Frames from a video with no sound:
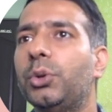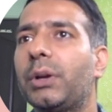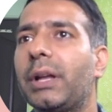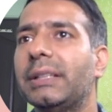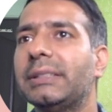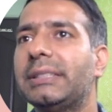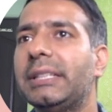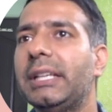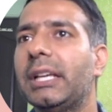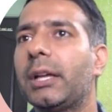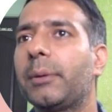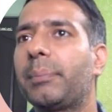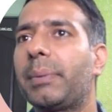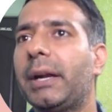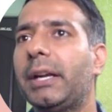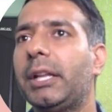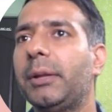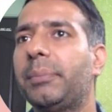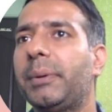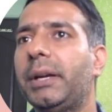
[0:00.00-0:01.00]
you can see here
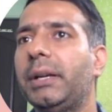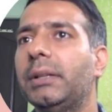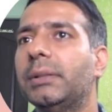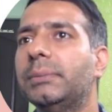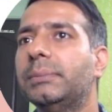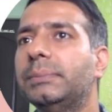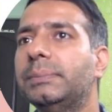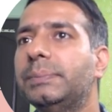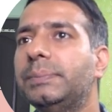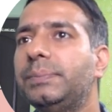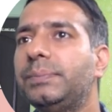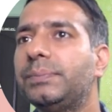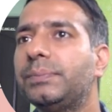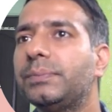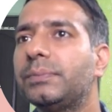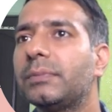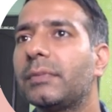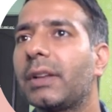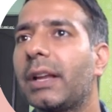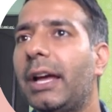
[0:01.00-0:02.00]
pretty print.
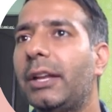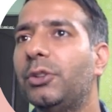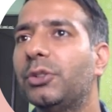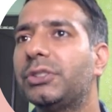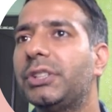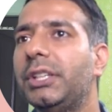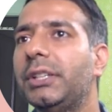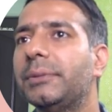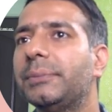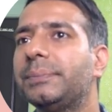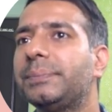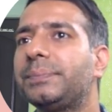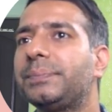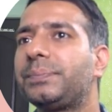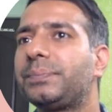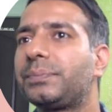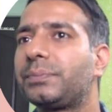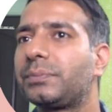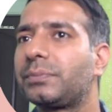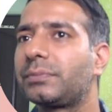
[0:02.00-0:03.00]
Can you see?
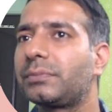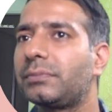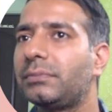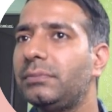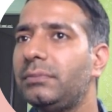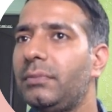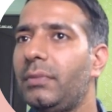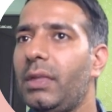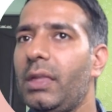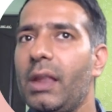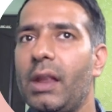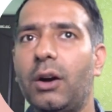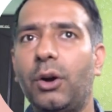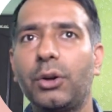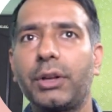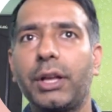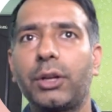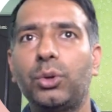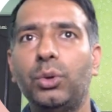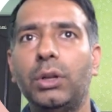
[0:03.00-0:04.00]

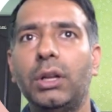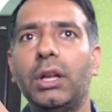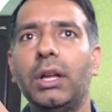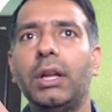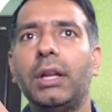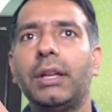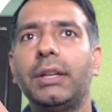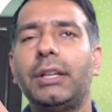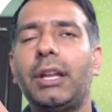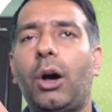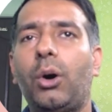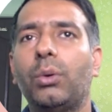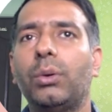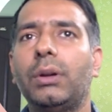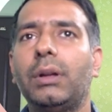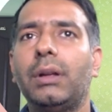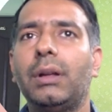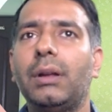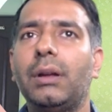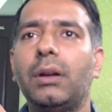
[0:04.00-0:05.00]
Okay, cool.
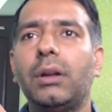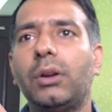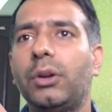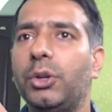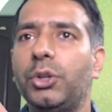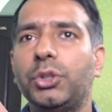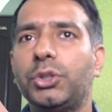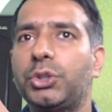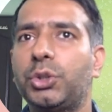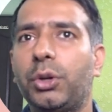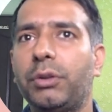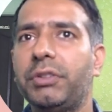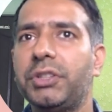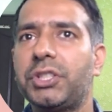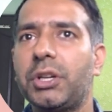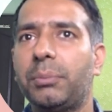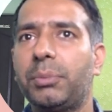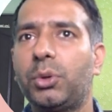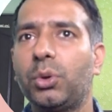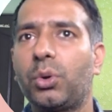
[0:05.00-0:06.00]
Now, should
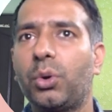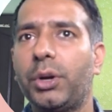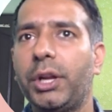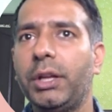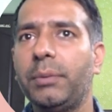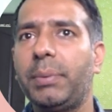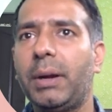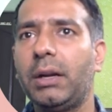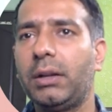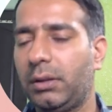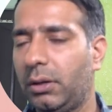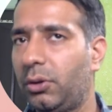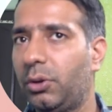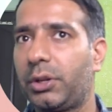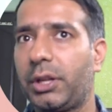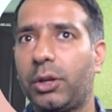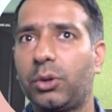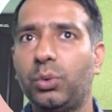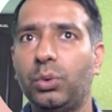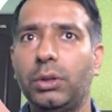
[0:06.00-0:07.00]
we jump to coding part?
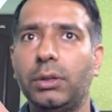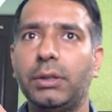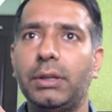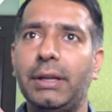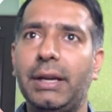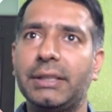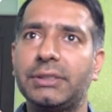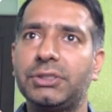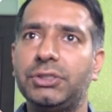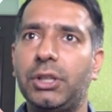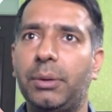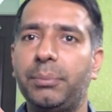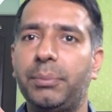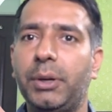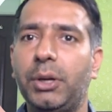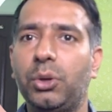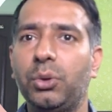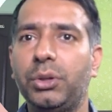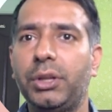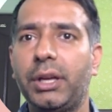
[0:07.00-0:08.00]
Okay, cool. Let's
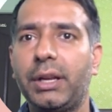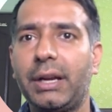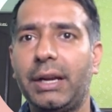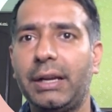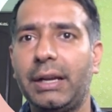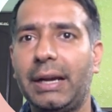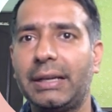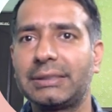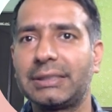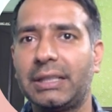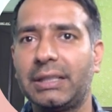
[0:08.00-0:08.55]
jump into there and